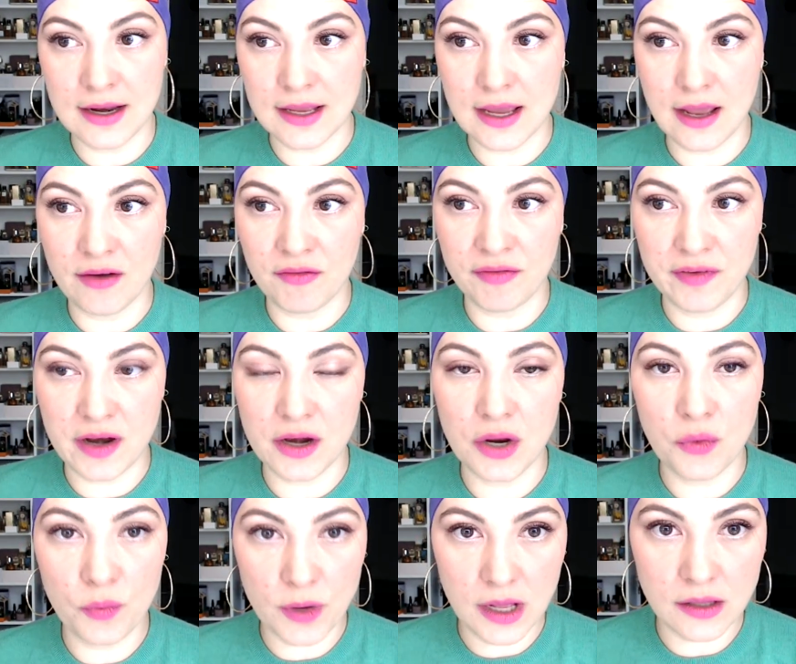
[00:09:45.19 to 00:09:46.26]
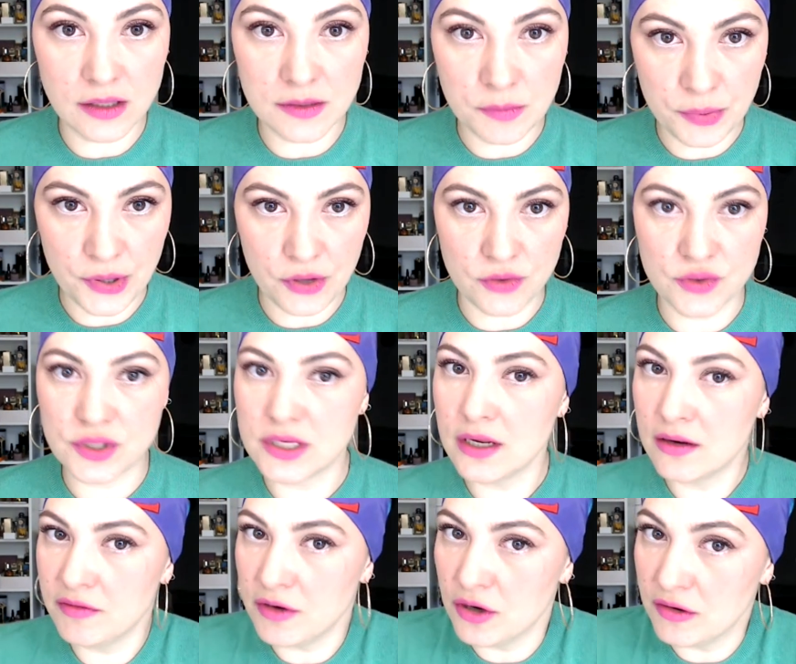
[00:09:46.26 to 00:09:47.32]
again, very well composed
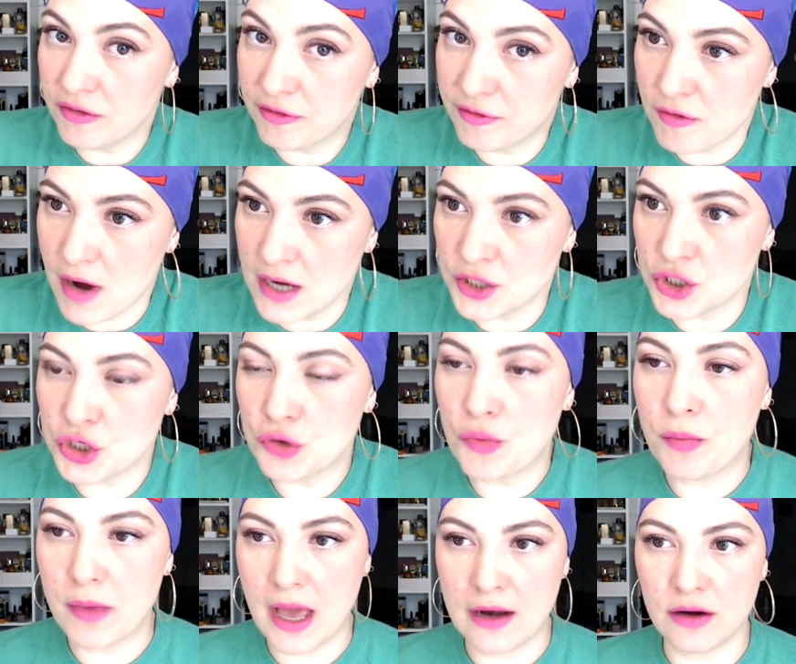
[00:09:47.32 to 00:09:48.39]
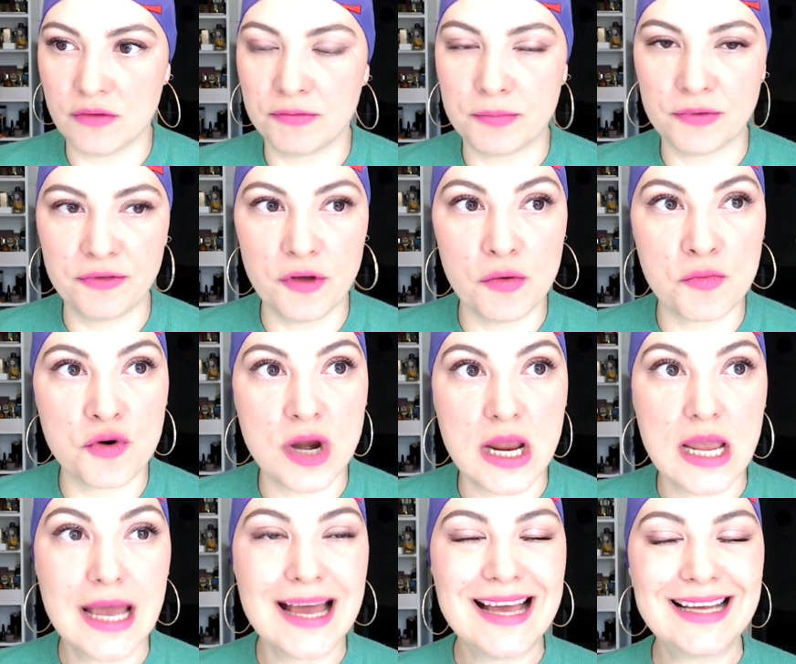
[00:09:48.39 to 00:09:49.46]
in a very French matter of perfumery.